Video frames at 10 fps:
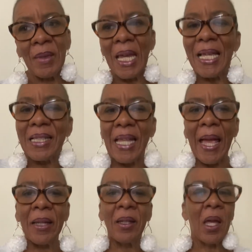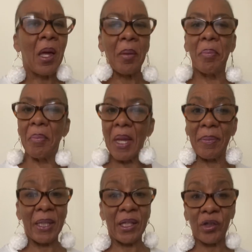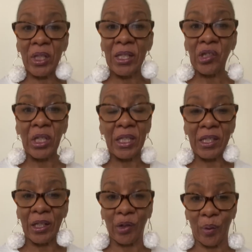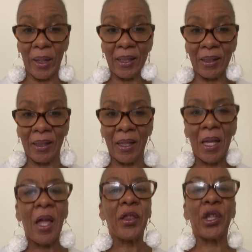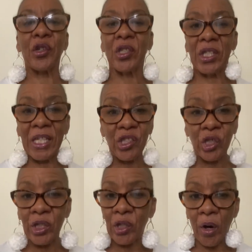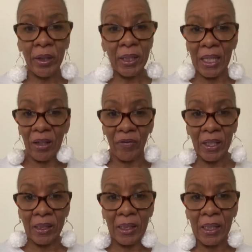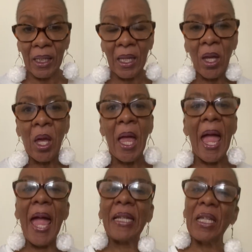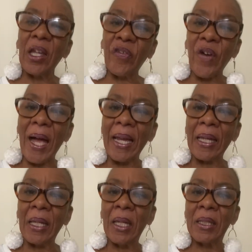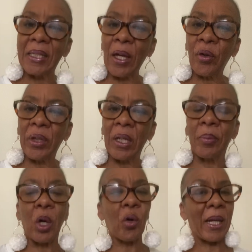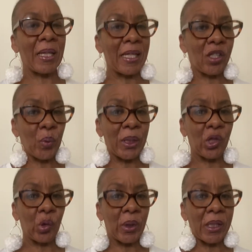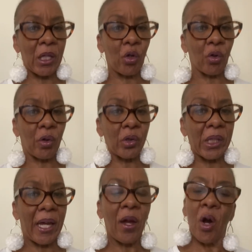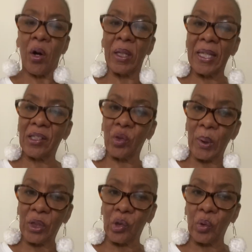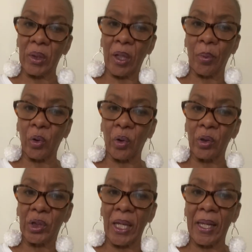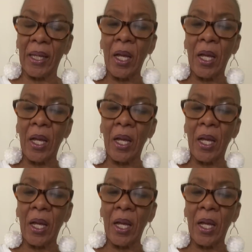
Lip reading: is that maybe their tension isn't great. Their stitches aren't even. And if I tell them, okay, let's switch to a single crochet or let's switch to a double crochet,